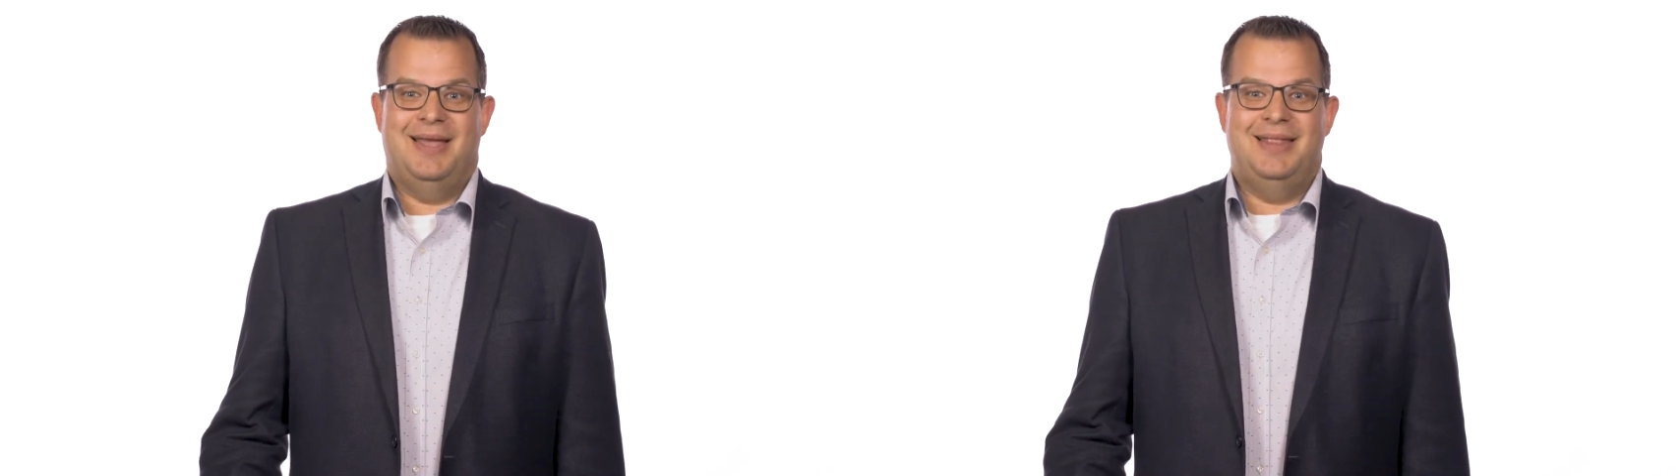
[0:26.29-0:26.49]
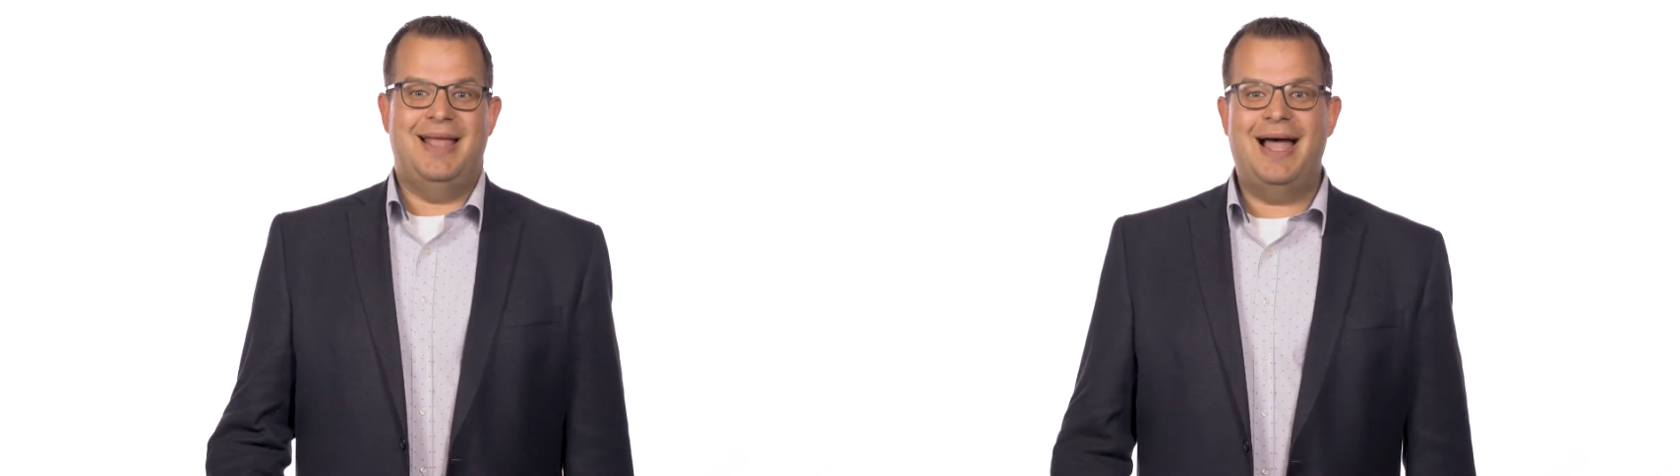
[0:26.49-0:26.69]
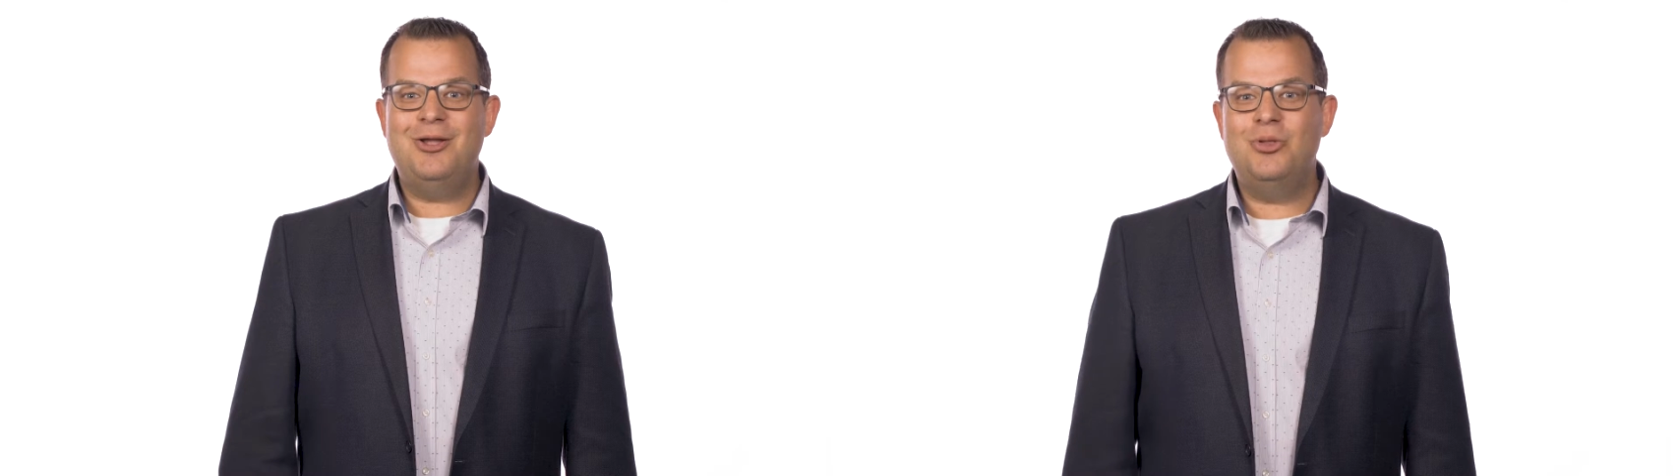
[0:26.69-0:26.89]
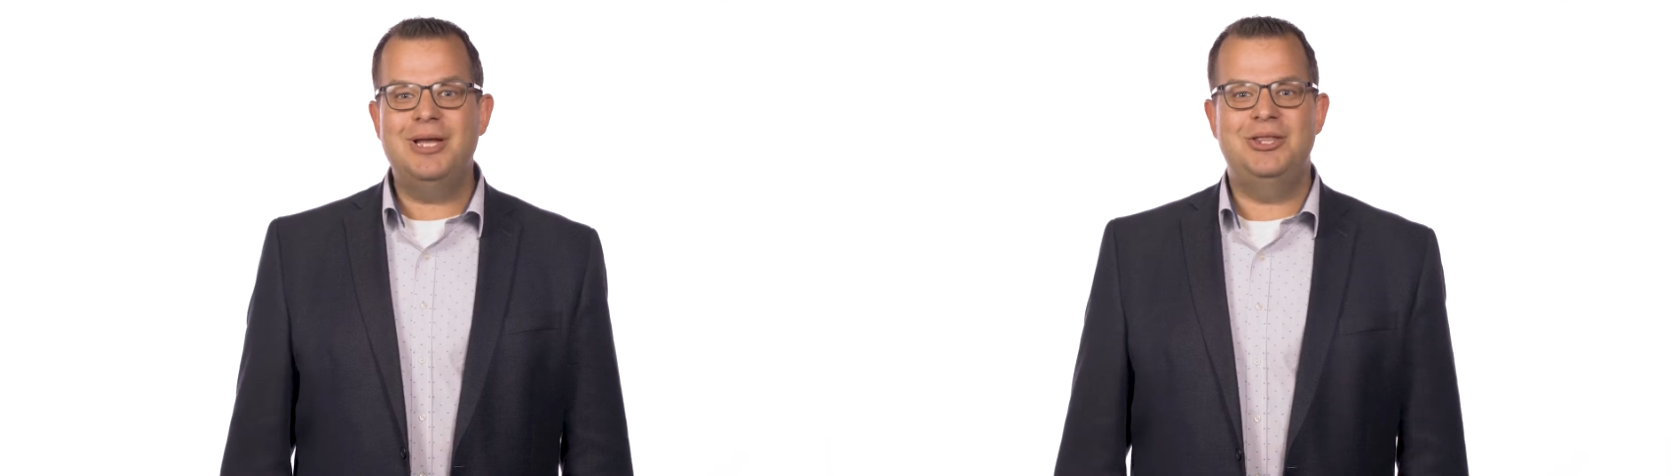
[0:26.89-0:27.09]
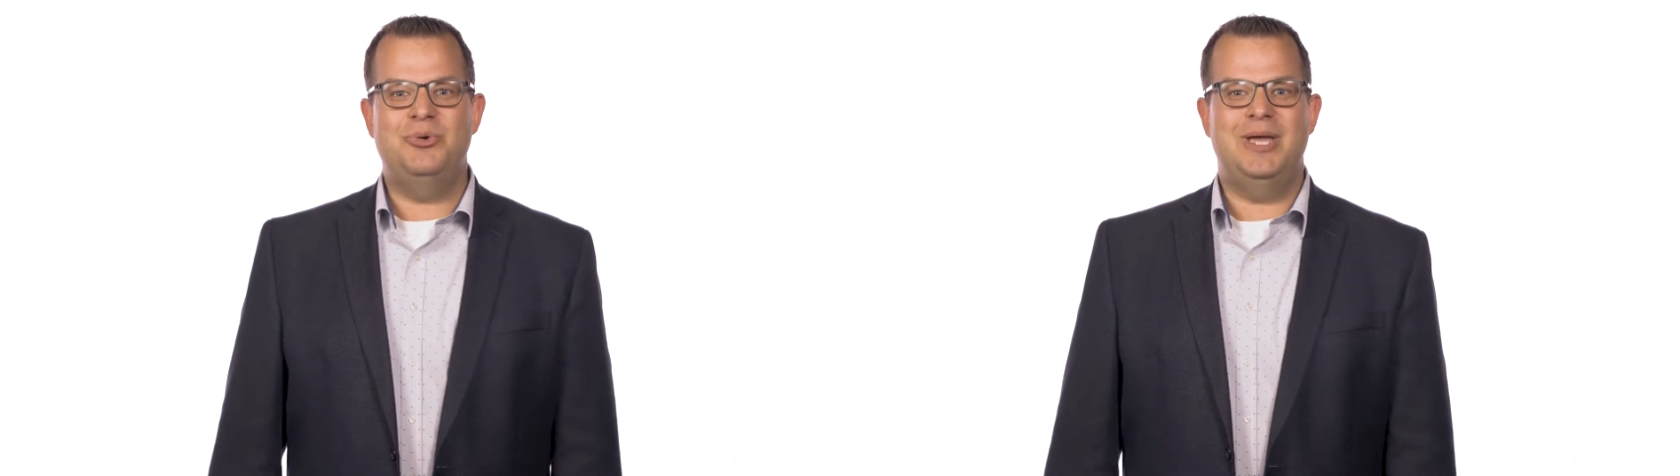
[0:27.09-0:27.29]
Not
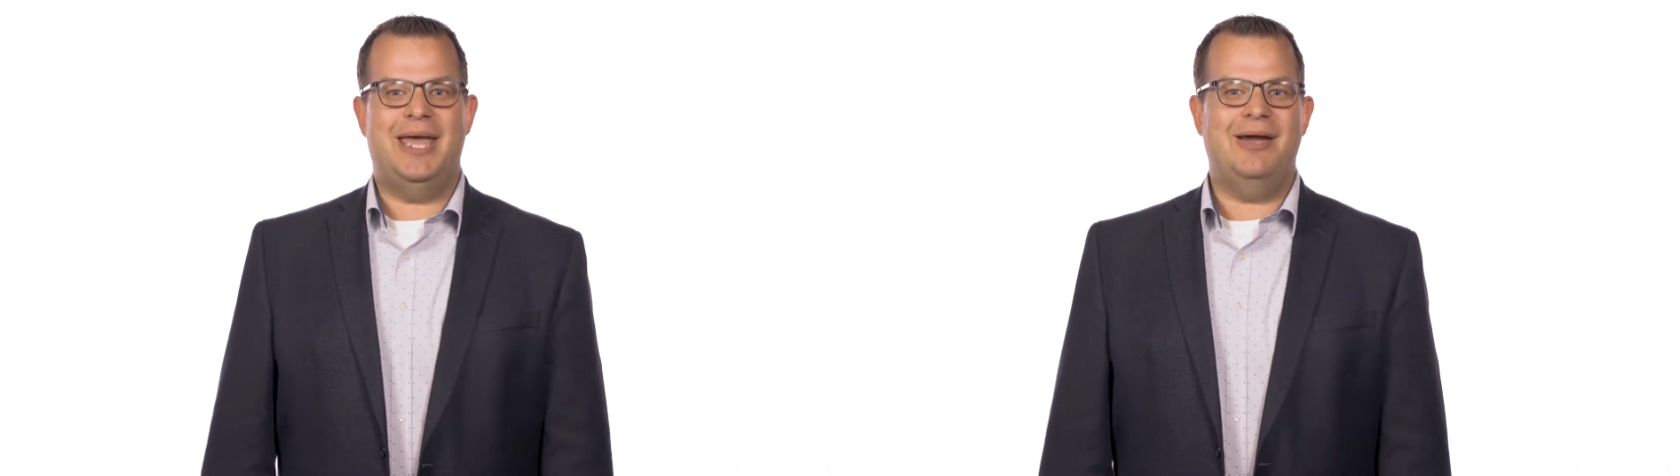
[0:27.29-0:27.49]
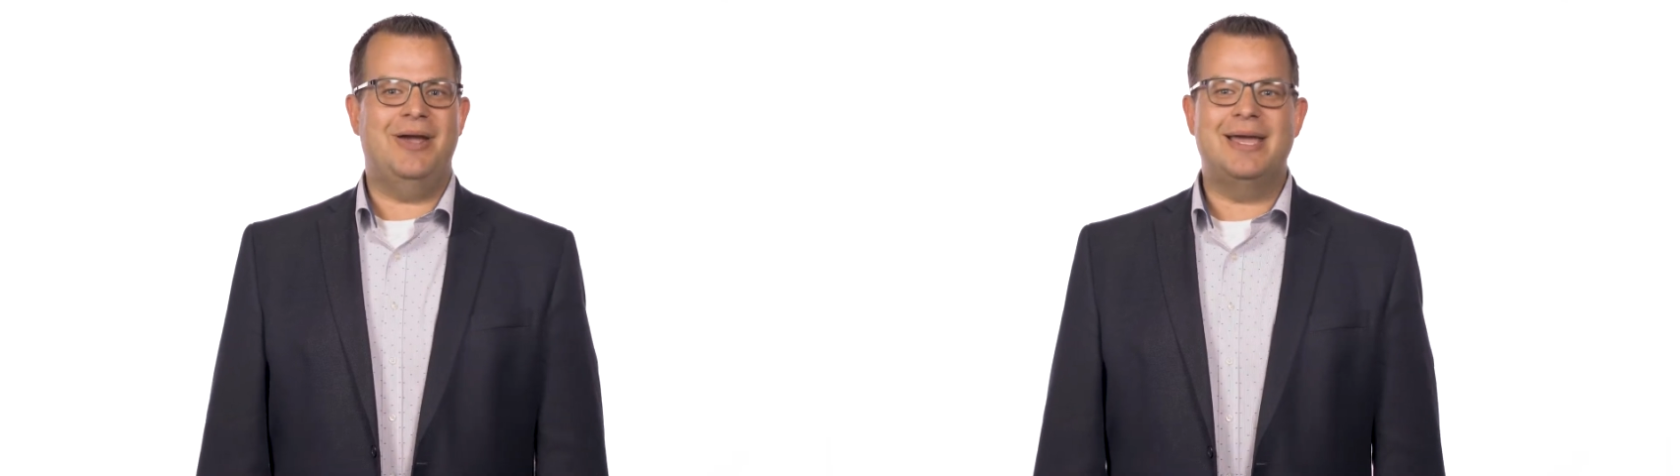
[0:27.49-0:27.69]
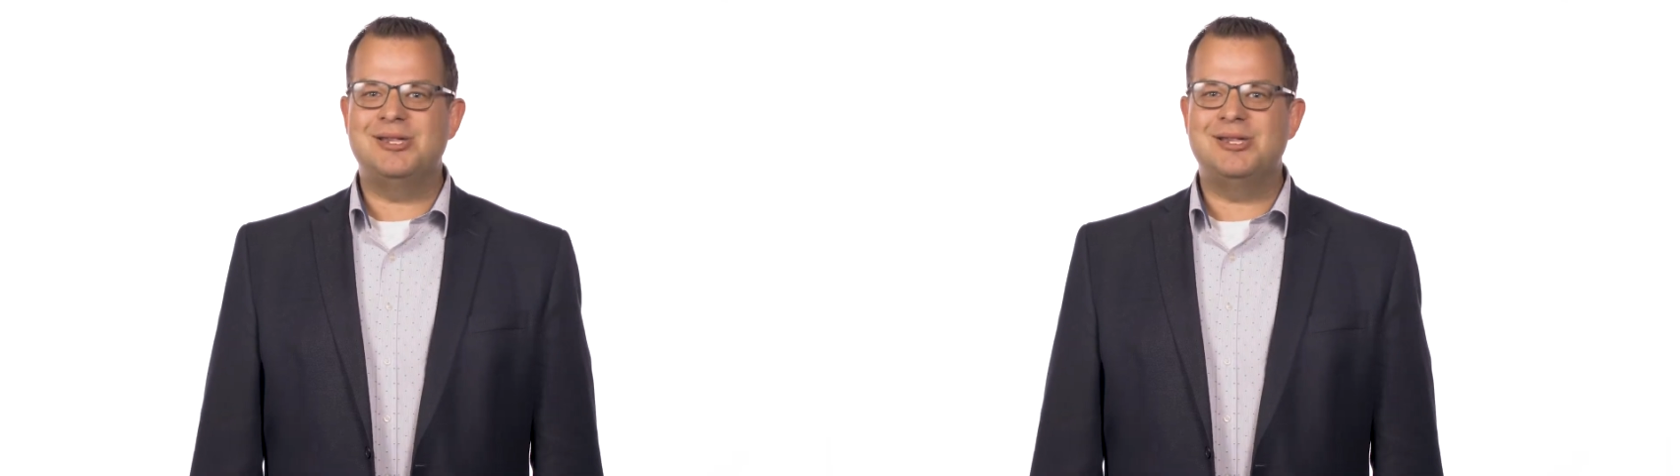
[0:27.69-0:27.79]
only do we carry